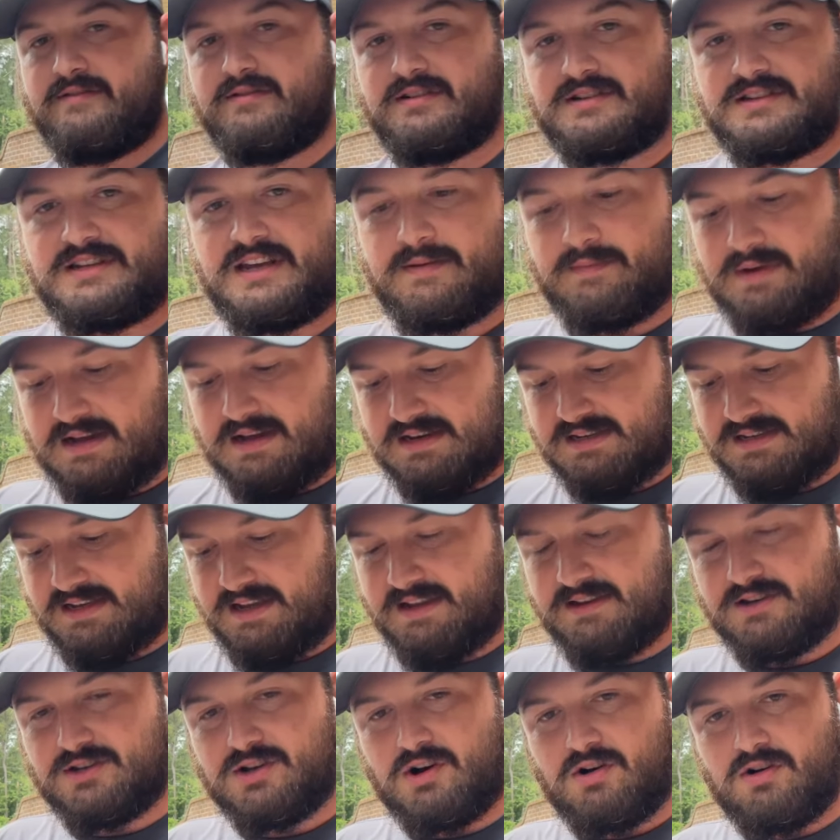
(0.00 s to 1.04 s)
a
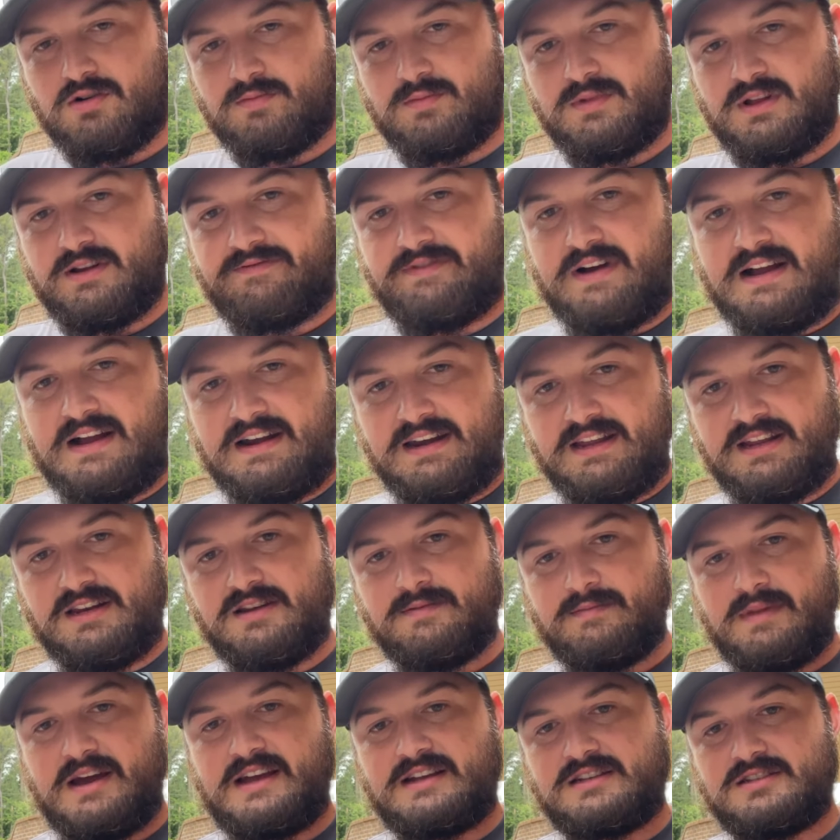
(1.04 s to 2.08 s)
10x10 tarp, that if I need to
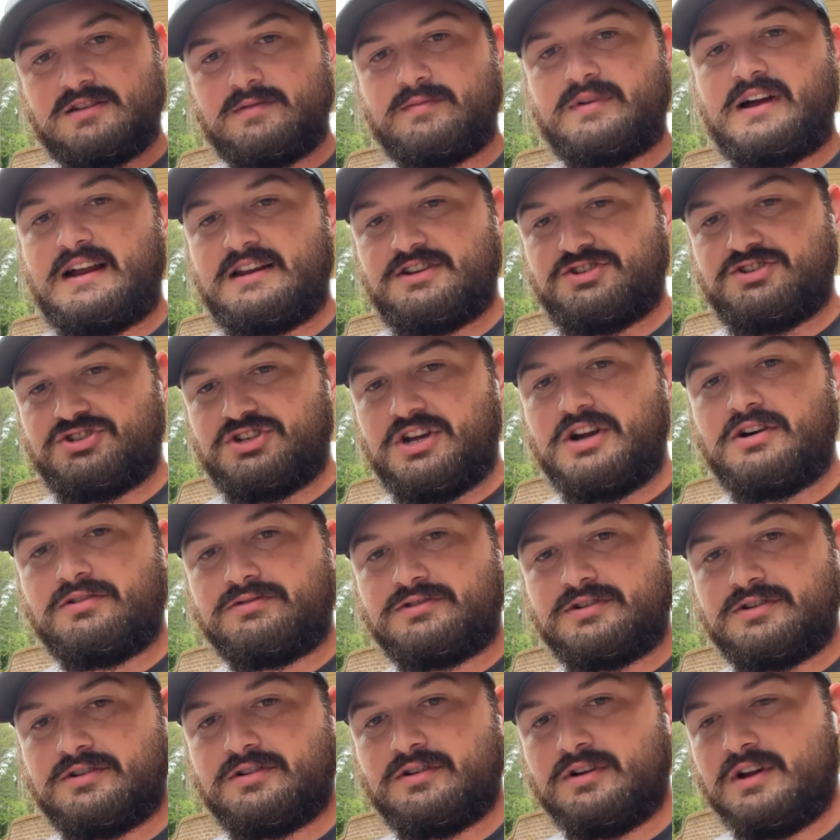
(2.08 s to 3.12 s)
make some kind of
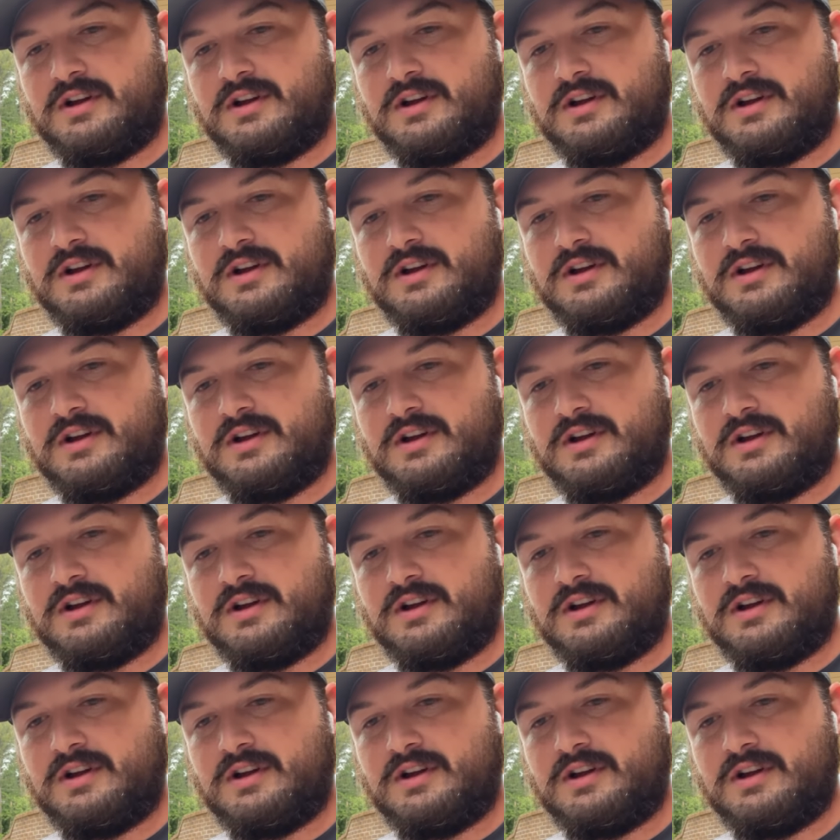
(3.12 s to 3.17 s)
shelter,